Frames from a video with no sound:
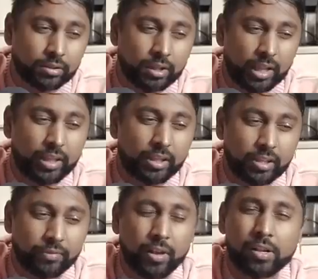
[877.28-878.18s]
I think the
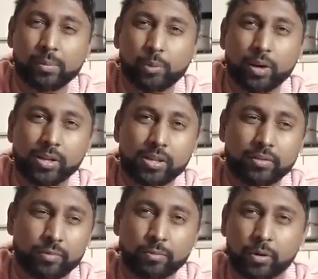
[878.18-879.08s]
follow-up question
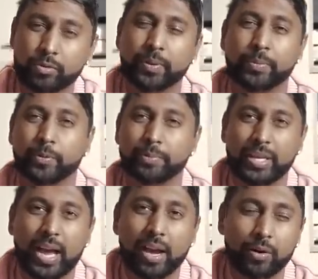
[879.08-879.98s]
for most people would be
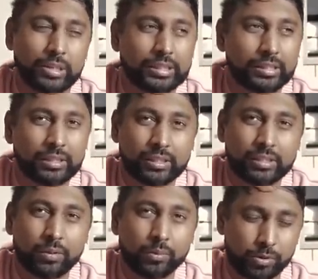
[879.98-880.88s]
how.
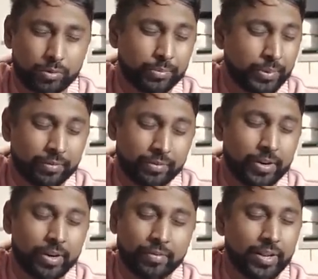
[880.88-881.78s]
Which would be a
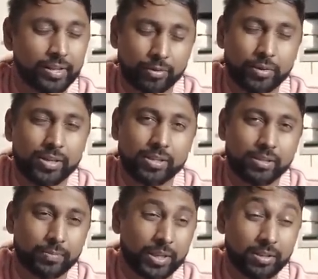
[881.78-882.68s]
very valid
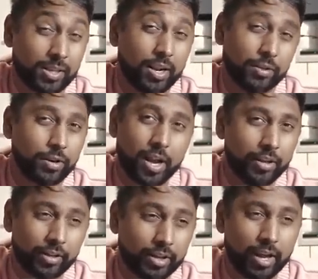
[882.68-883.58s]
question, because I don't know how
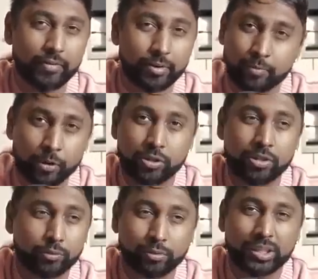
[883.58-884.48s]
you can have an
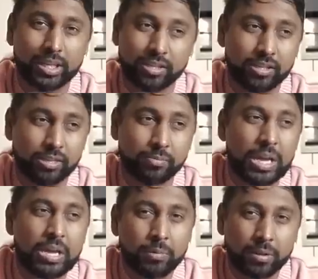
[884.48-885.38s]
emotional relationship
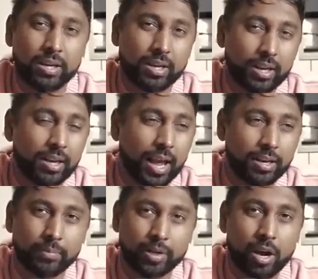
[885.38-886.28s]
with an
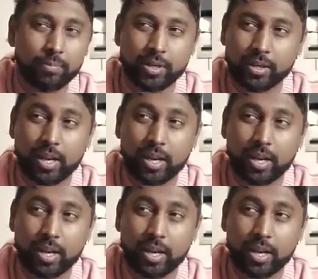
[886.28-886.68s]
inanimate object.